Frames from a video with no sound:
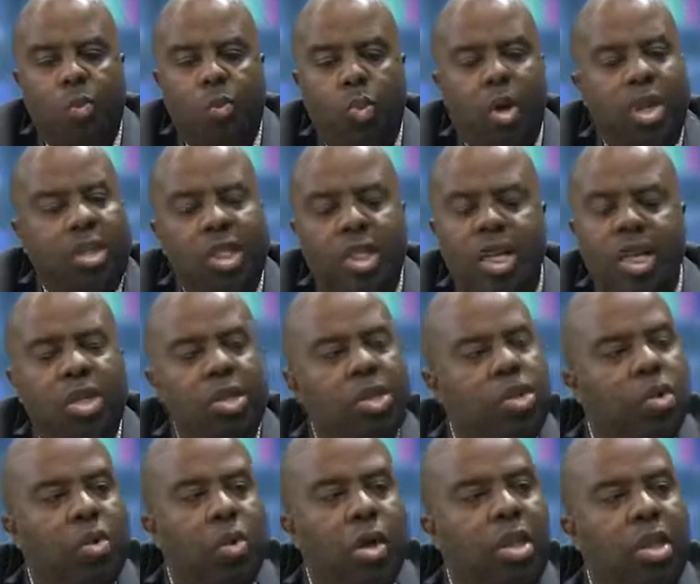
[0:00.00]
what she
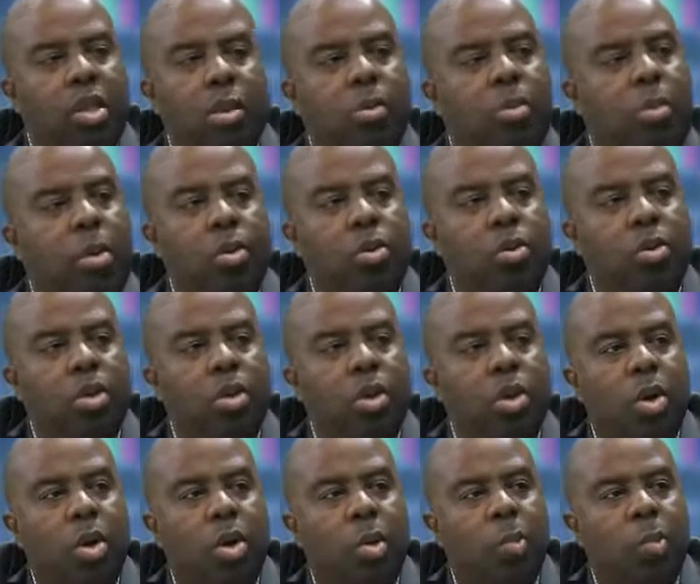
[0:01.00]
enjoyed the most
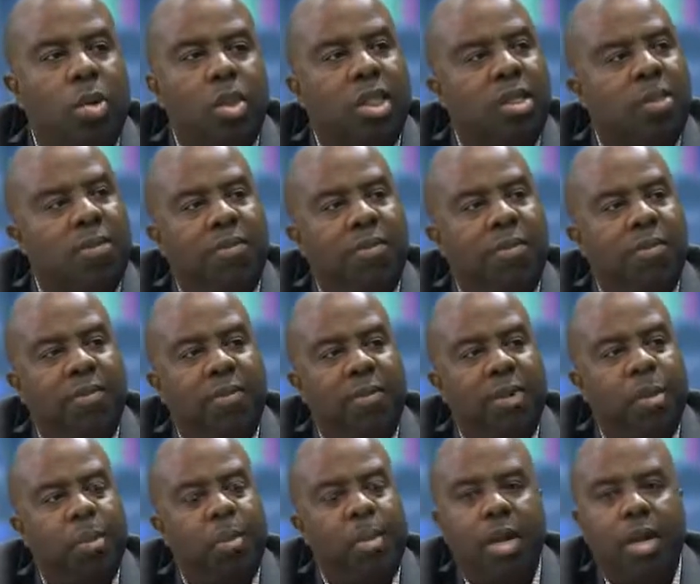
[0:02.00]
was the
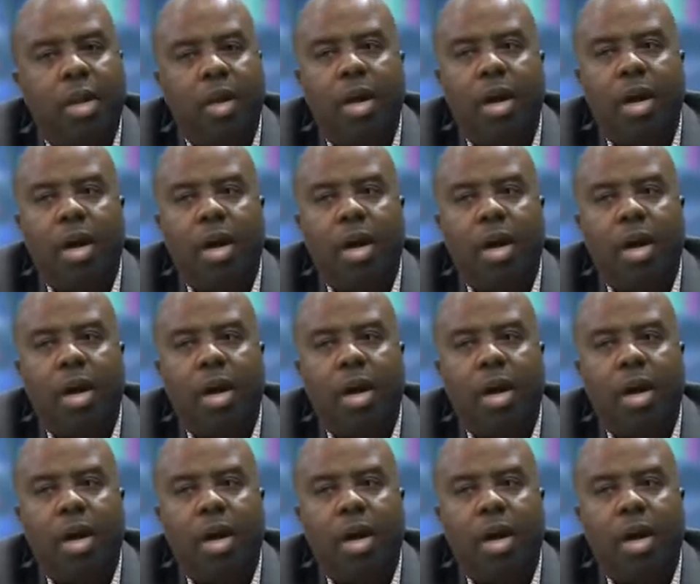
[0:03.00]
fulfillment